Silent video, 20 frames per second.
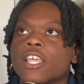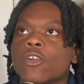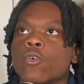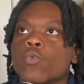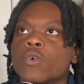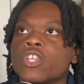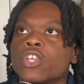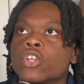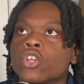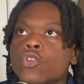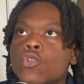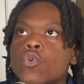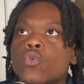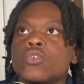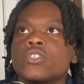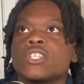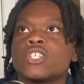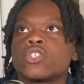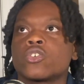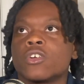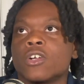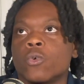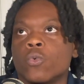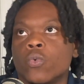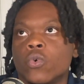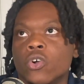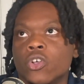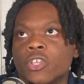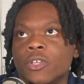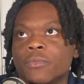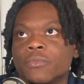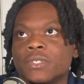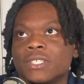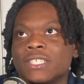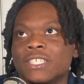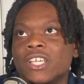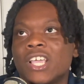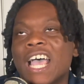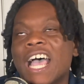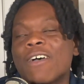when you lose a Trent Williams,
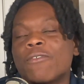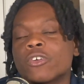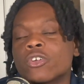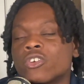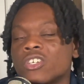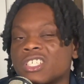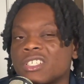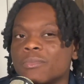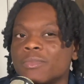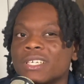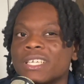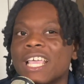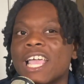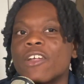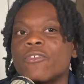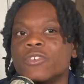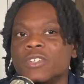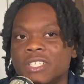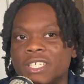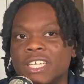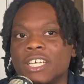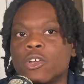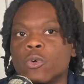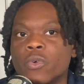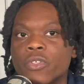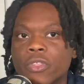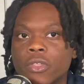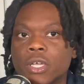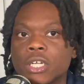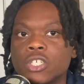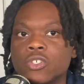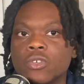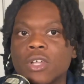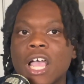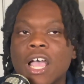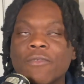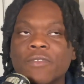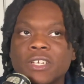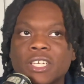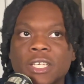you have a Christian McCaffrey dealing with the injury, you
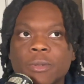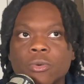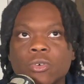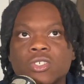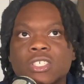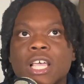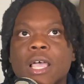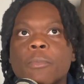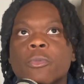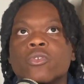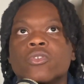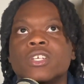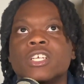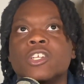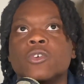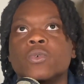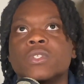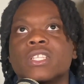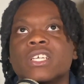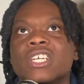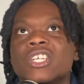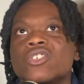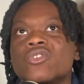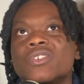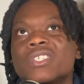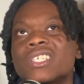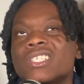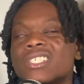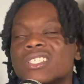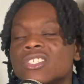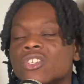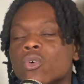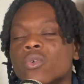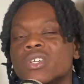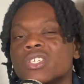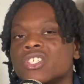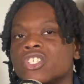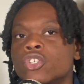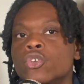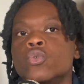have a Deebo Samuel dealing with the injury. This is no
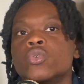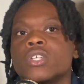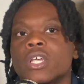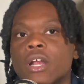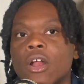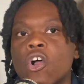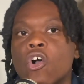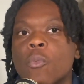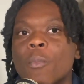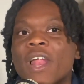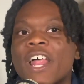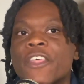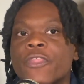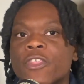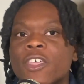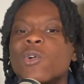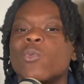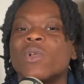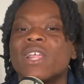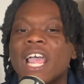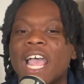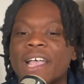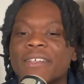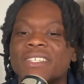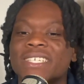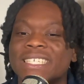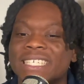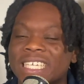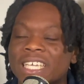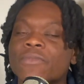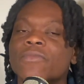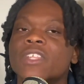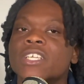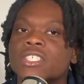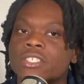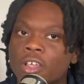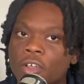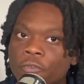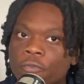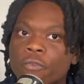excuse at all, but I think we have to give
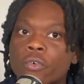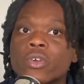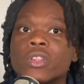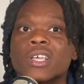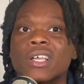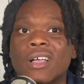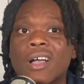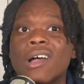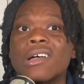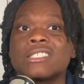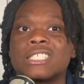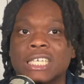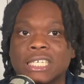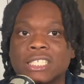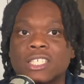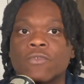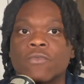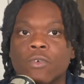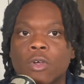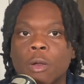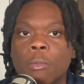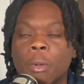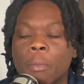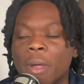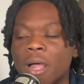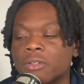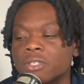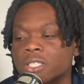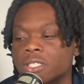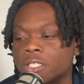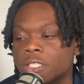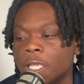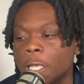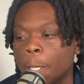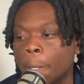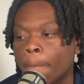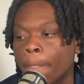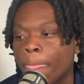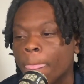this for the context of what I'm about to say